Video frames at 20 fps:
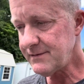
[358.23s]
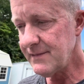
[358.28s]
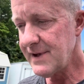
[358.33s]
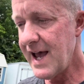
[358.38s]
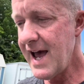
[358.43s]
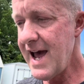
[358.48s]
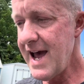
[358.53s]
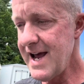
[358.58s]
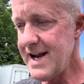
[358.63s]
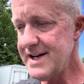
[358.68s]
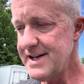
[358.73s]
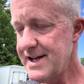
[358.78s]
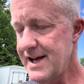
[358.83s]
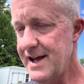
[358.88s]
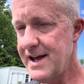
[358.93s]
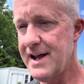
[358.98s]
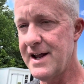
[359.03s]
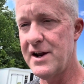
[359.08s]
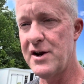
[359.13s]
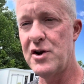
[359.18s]
and
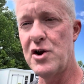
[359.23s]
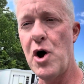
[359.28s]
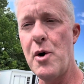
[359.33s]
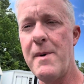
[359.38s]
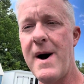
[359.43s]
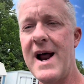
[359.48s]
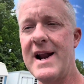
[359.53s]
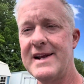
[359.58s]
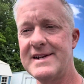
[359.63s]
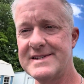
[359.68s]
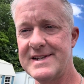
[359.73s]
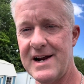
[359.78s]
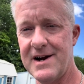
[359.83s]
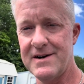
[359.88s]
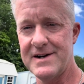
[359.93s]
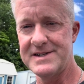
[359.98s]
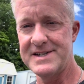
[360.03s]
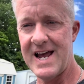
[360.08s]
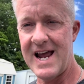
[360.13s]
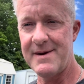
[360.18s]
nobody's there
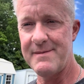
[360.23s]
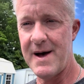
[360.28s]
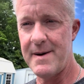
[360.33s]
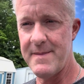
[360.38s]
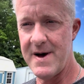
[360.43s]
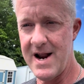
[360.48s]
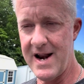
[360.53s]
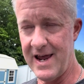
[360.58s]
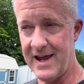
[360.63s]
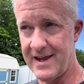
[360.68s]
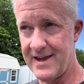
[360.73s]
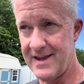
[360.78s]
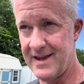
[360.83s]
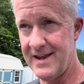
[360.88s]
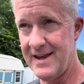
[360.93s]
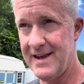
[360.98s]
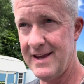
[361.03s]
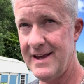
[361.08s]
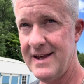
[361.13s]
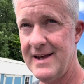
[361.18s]
to take my money.
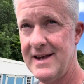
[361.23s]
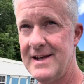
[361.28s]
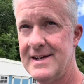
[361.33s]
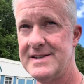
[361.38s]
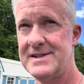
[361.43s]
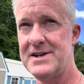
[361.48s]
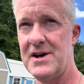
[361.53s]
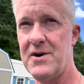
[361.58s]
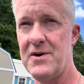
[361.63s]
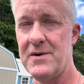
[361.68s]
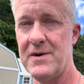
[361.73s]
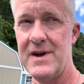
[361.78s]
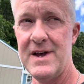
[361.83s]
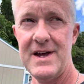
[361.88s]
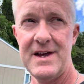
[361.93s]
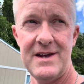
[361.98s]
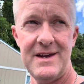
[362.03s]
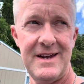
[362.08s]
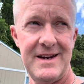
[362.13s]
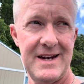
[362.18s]

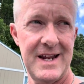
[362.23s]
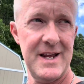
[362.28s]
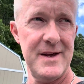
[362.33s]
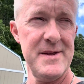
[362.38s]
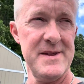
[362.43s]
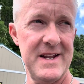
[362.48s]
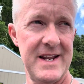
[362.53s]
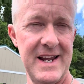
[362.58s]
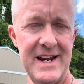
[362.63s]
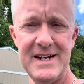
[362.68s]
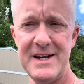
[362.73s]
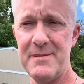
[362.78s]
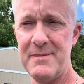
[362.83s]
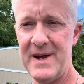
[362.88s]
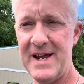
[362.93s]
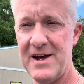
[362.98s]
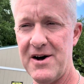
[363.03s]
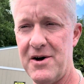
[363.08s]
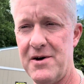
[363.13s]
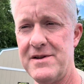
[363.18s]
So you need to
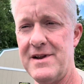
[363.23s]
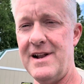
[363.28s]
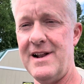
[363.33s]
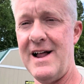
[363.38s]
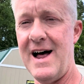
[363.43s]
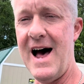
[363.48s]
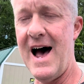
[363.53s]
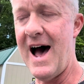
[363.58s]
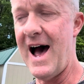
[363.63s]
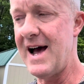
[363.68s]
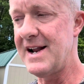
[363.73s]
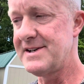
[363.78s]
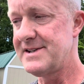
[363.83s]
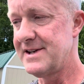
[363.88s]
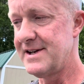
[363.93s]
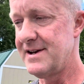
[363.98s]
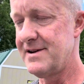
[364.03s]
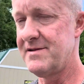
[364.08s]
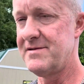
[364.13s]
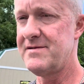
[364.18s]
be on the lot
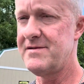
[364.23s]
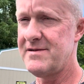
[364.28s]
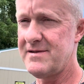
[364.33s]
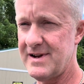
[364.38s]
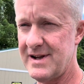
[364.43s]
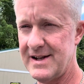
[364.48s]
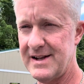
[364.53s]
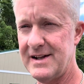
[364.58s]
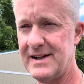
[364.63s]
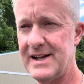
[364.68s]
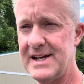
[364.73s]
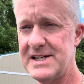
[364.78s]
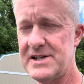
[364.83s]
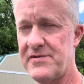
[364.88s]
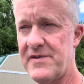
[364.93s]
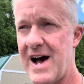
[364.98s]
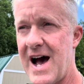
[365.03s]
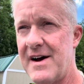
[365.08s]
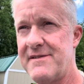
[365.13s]
at least 5